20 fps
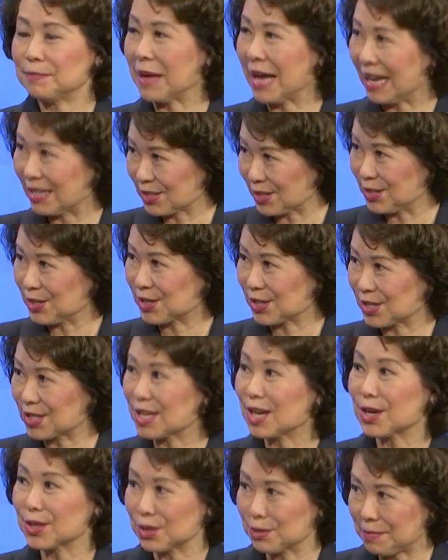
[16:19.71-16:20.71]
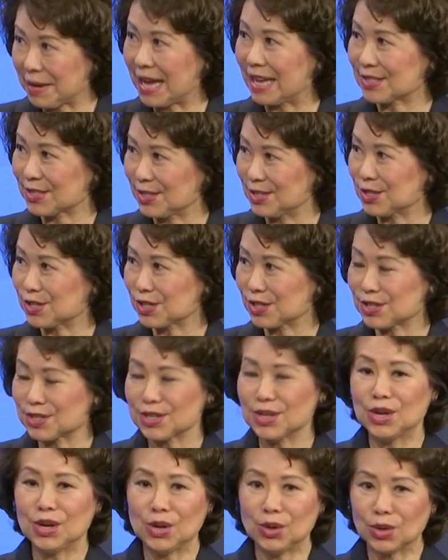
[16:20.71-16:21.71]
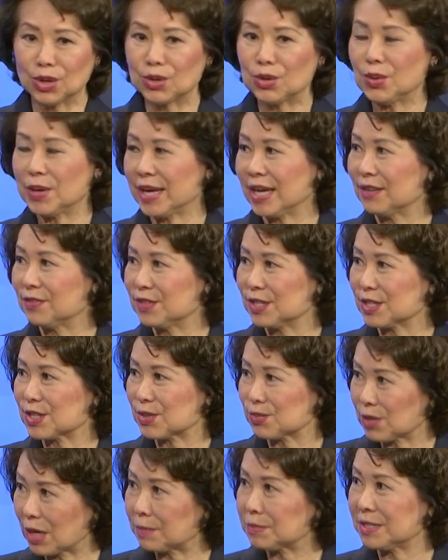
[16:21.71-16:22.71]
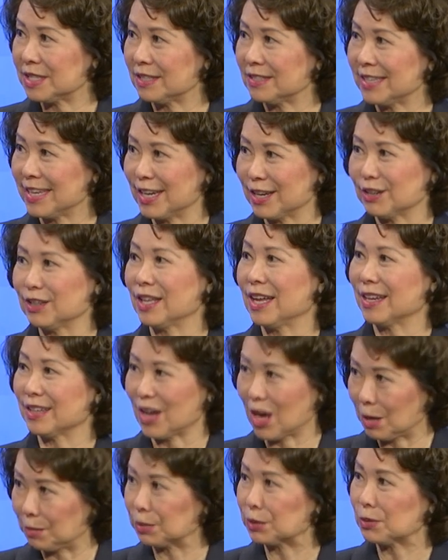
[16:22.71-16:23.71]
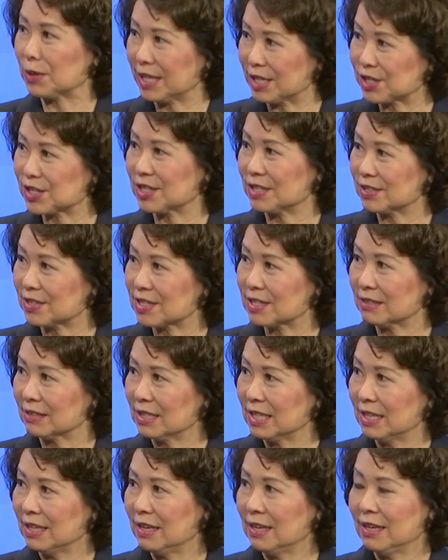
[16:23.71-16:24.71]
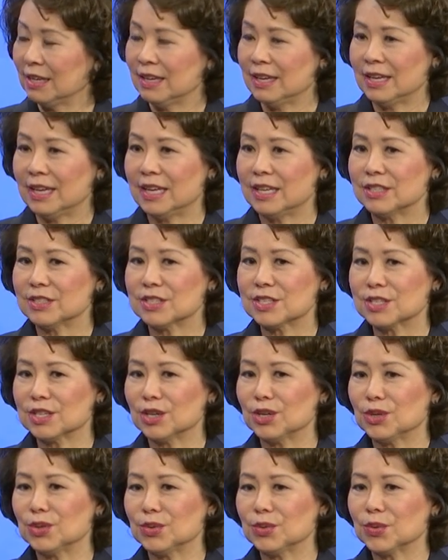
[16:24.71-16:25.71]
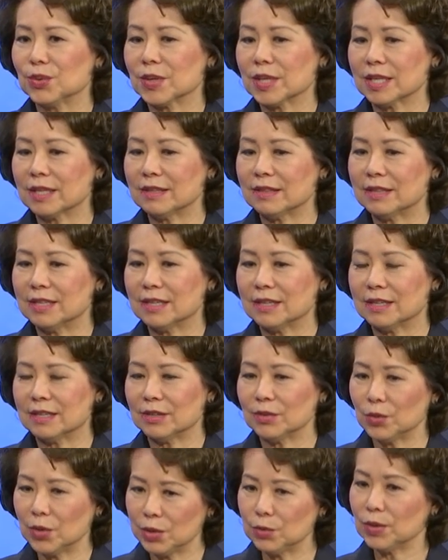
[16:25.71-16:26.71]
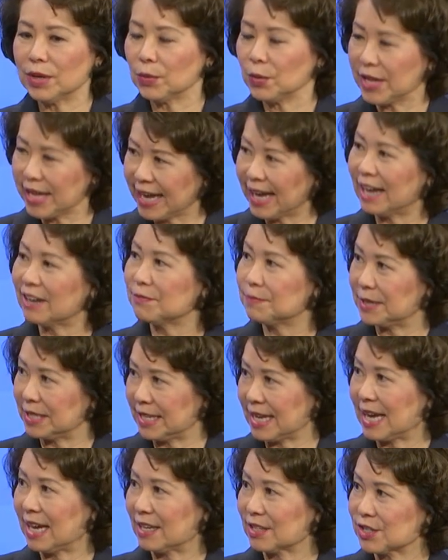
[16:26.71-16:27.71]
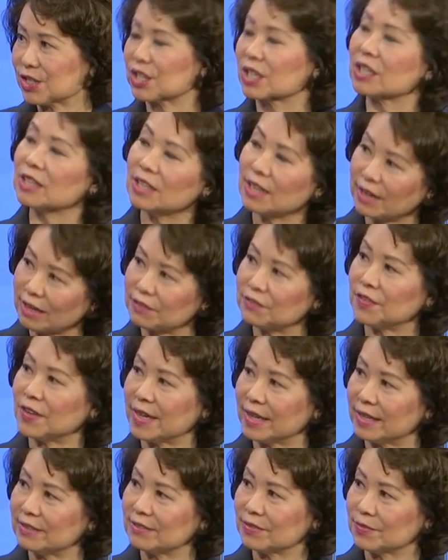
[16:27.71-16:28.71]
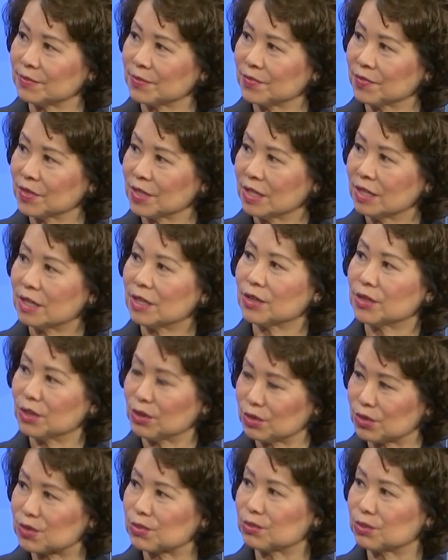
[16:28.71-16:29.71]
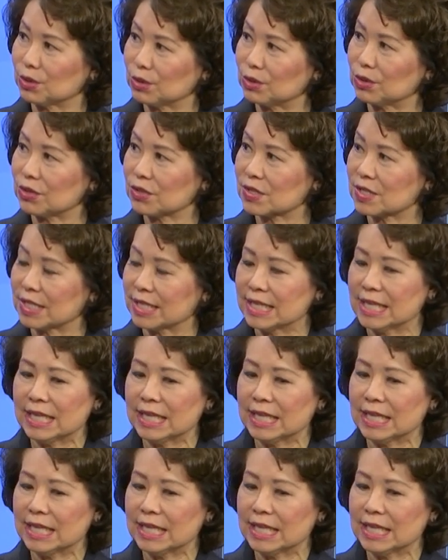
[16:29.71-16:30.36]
passengers, other passengers, or who have disrupted airline operations. And so the, we, we have been asked to clarify uh, those rules. Uh,